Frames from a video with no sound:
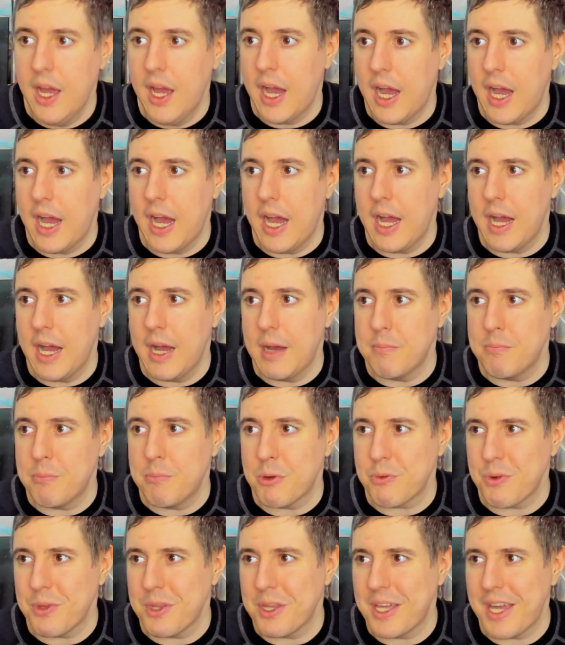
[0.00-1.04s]

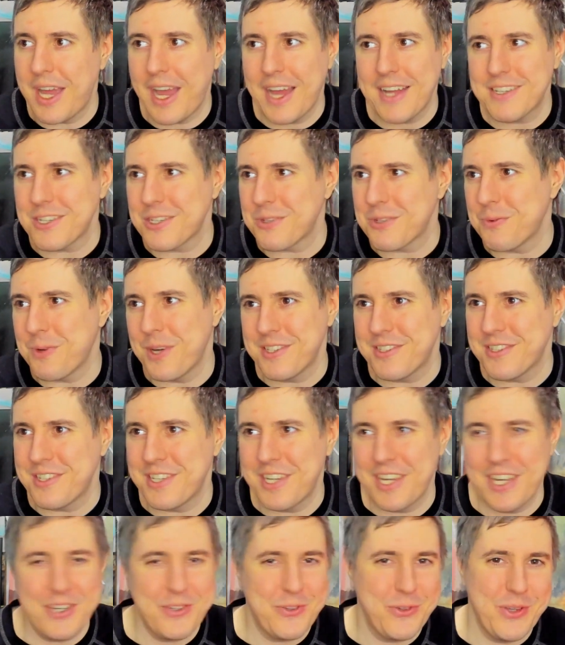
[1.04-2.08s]
But really, I just want to
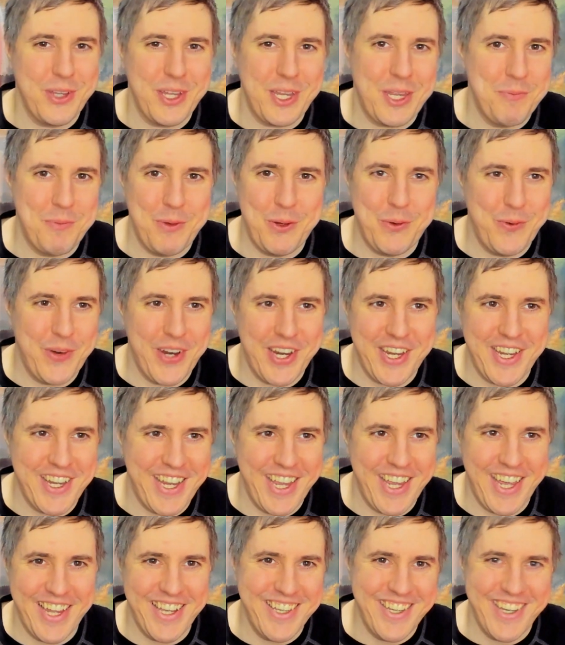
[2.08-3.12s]
see Andrew Lincoln be Rick
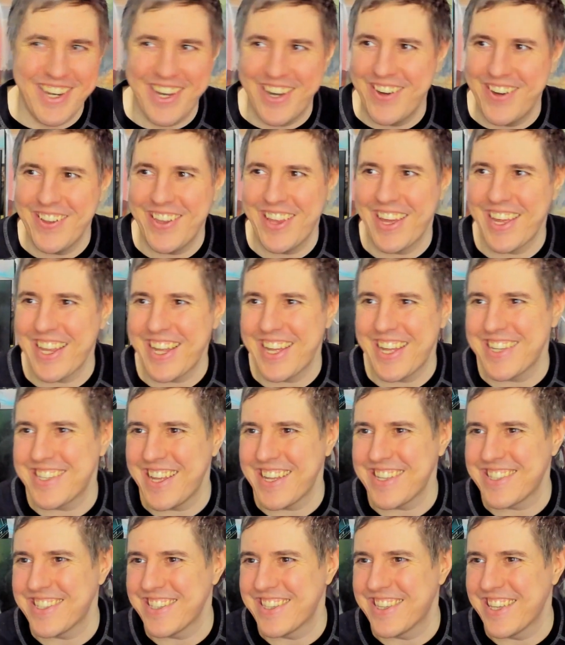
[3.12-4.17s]
again, you know? Like,
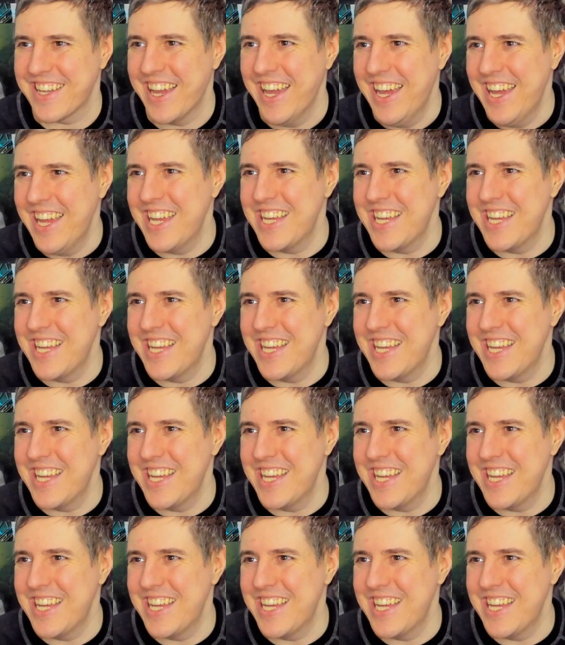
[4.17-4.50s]
that's the thing.